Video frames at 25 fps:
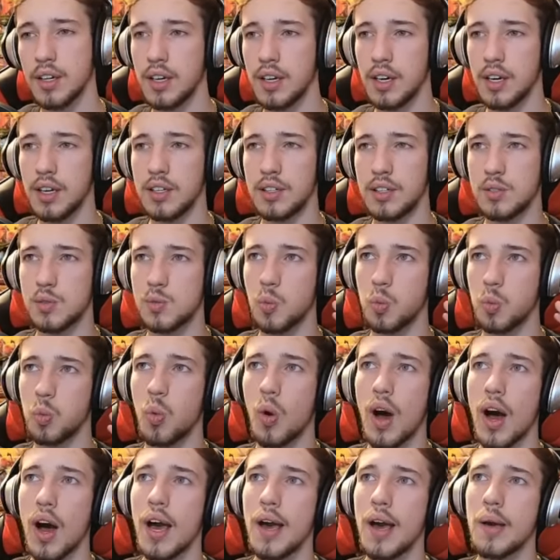is
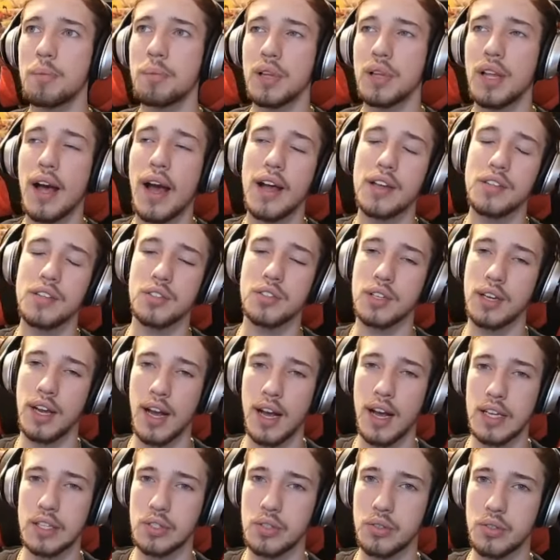why blaster
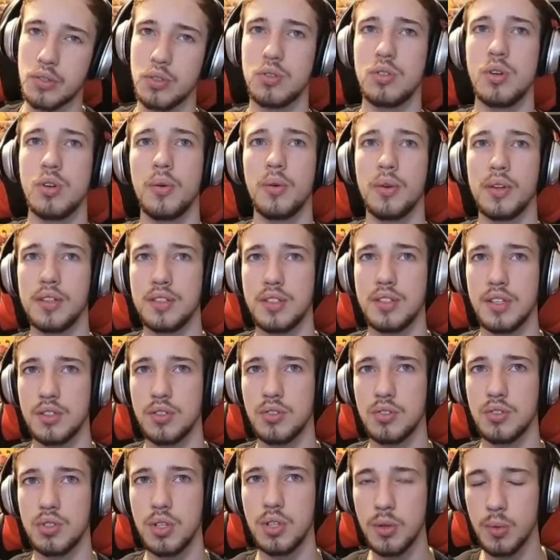casters don't exist
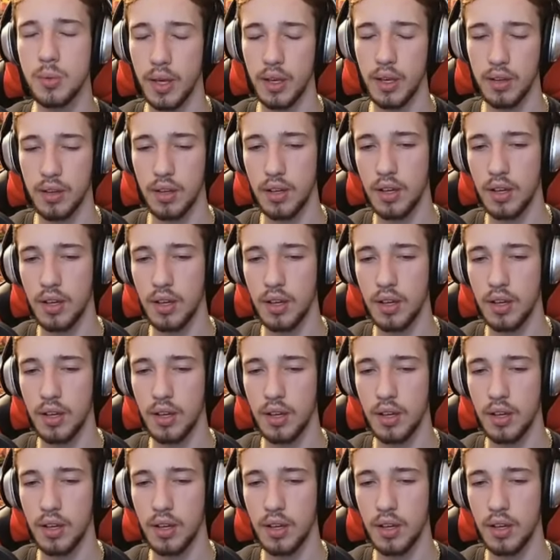in 2e.